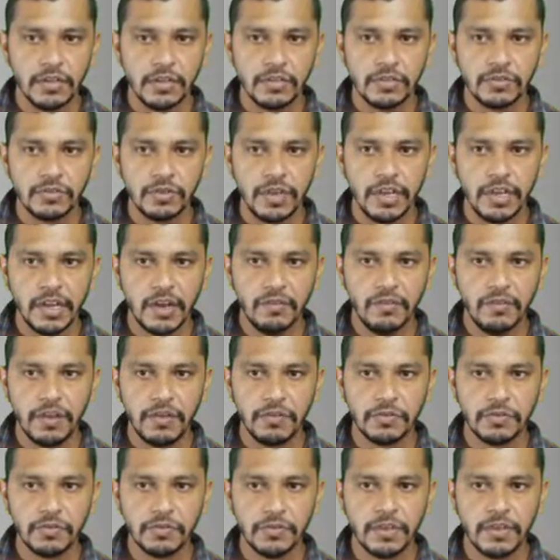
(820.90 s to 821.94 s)
So here we
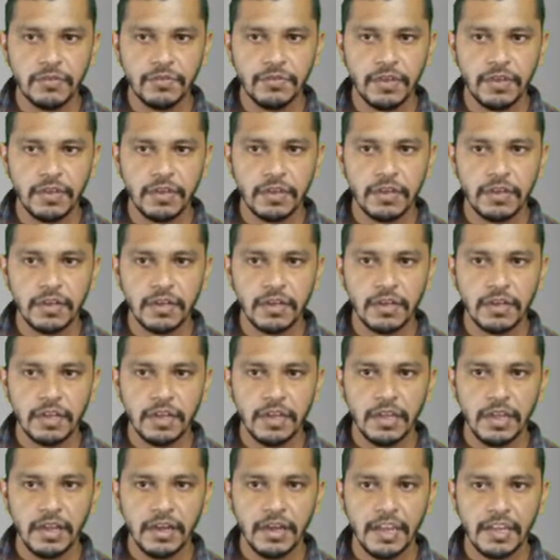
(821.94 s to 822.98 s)
have shown the figure
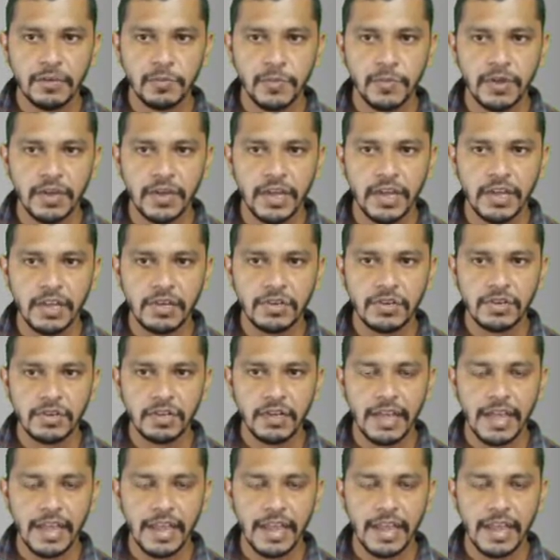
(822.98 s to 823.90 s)
A dash B dash,